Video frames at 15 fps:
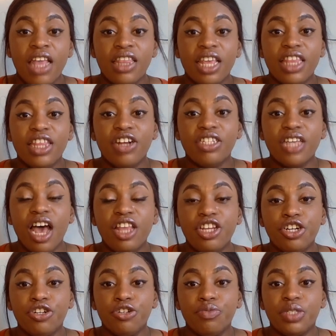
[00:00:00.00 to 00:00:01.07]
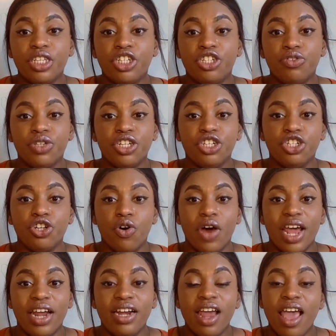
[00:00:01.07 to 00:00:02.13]
then there's other groups that you can
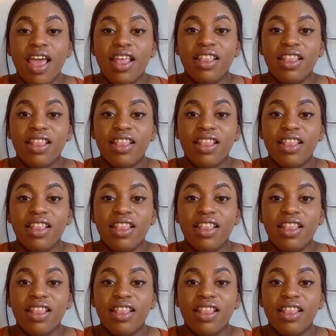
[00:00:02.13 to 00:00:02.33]
join